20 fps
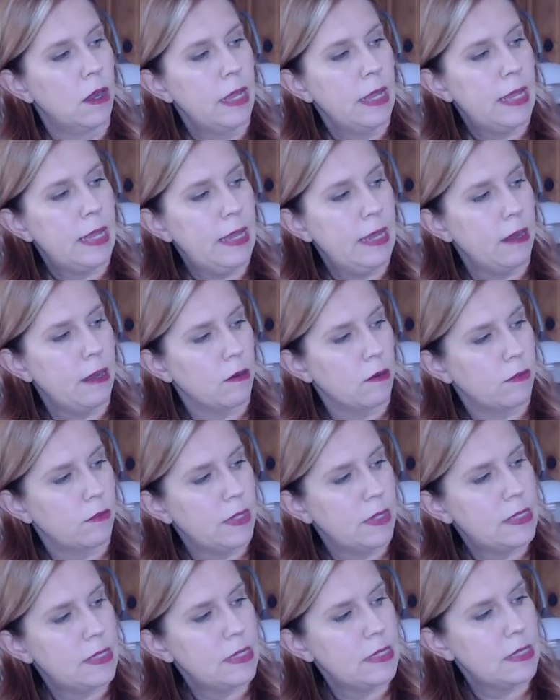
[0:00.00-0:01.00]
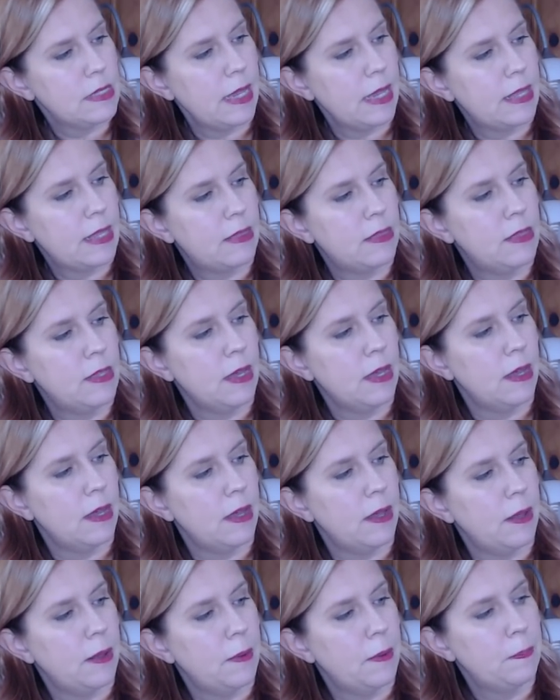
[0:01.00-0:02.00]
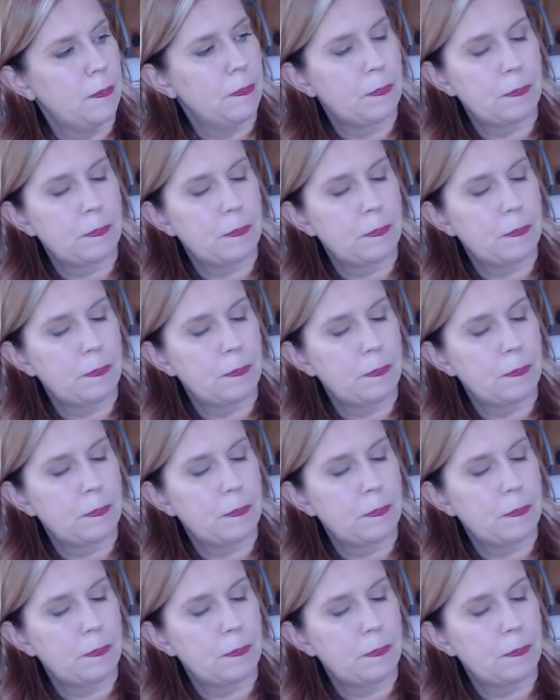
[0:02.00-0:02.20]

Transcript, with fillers: here. This is like the